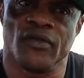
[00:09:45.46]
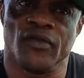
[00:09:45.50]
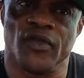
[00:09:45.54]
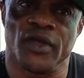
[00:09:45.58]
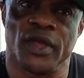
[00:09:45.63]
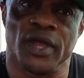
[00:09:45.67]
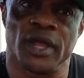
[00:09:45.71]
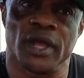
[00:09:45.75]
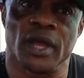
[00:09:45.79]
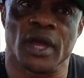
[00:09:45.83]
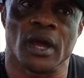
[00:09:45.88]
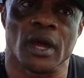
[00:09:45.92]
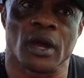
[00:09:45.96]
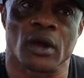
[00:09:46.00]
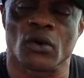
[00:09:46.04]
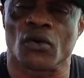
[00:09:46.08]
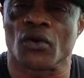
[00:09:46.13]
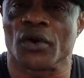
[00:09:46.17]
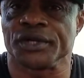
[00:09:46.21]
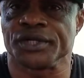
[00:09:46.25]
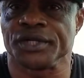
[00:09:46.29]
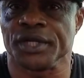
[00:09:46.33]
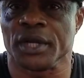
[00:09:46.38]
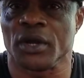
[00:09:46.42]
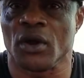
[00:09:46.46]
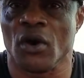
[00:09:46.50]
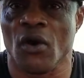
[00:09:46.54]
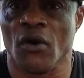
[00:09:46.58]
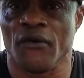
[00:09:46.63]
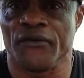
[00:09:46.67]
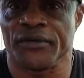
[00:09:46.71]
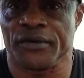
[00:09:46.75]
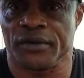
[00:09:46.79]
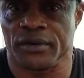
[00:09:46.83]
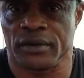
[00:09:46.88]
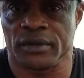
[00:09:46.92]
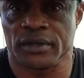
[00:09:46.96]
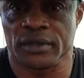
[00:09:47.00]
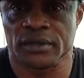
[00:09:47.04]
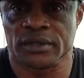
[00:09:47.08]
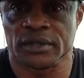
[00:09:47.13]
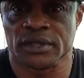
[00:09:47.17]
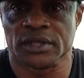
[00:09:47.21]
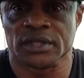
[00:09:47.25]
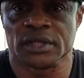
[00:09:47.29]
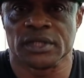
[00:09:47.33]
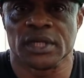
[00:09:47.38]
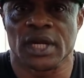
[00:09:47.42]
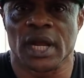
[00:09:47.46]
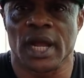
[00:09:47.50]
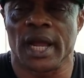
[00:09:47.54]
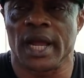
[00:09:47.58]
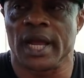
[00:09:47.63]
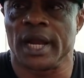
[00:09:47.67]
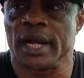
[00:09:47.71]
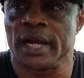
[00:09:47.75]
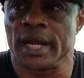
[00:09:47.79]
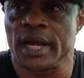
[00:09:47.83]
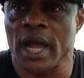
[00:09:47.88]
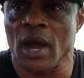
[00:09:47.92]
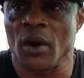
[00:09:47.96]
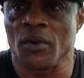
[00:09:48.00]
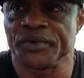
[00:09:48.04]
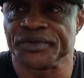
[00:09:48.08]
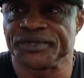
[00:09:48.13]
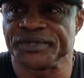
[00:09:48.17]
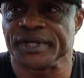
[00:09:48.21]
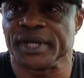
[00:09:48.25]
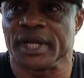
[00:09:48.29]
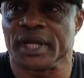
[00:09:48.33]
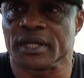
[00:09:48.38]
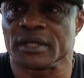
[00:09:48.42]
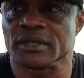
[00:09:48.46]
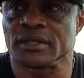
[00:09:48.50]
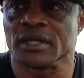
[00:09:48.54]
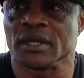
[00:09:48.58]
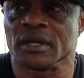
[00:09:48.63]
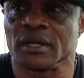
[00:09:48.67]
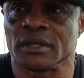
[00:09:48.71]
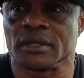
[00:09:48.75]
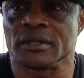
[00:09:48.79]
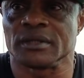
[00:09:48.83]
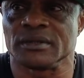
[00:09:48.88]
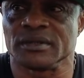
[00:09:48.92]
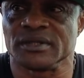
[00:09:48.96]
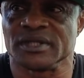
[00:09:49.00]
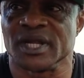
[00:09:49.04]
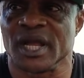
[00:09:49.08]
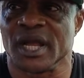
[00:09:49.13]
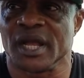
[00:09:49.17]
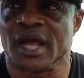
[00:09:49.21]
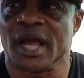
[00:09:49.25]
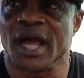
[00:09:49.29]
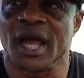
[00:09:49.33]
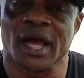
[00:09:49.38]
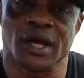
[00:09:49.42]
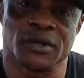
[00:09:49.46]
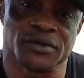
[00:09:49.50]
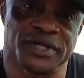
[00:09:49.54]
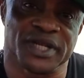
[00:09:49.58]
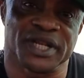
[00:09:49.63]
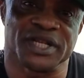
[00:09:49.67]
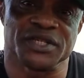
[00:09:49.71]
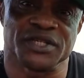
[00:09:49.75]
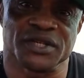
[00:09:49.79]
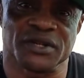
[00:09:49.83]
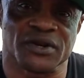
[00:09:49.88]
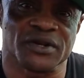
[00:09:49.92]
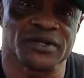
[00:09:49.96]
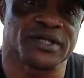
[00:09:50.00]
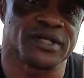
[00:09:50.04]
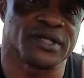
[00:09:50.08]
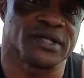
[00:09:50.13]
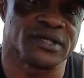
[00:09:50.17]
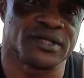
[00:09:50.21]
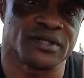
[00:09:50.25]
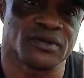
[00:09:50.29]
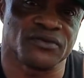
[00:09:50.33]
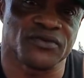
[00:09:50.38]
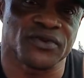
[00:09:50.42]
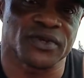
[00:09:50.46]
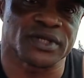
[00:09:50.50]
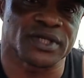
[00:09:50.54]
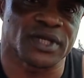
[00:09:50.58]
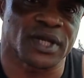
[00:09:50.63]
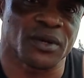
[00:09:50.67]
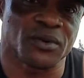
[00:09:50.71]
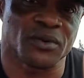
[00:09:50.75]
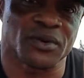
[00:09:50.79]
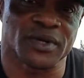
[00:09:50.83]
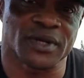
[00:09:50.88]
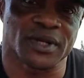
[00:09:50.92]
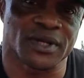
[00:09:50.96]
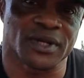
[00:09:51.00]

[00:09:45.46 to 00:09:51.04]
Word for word: the crossing over. Yeah. And that was it. So how dangerous is Silvio Samuel?